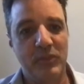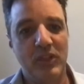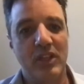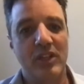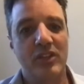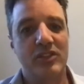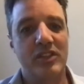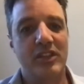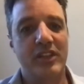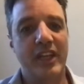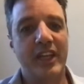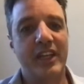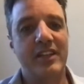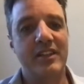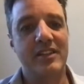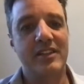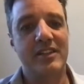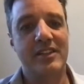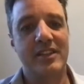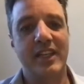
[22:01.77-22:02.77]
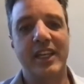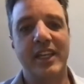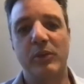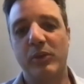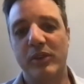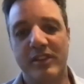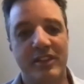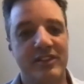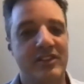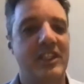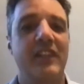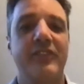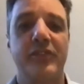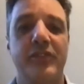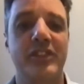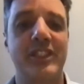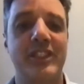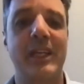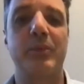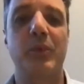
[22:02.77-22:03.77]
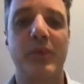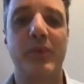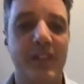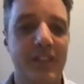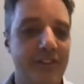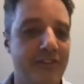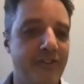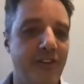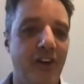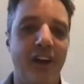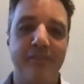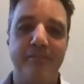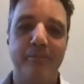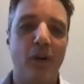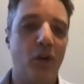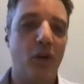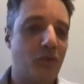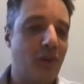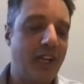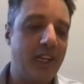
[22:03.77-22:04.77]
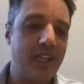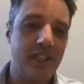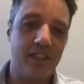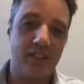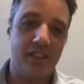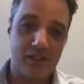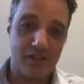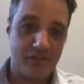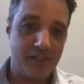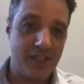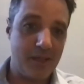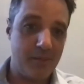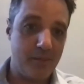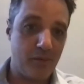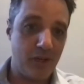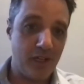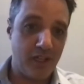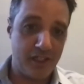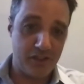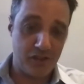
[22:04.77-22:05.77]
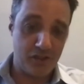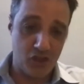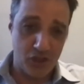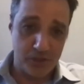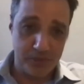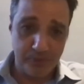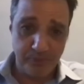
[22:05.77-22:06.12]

So they can see with, say, for example, within a 5-mile radius of their branch,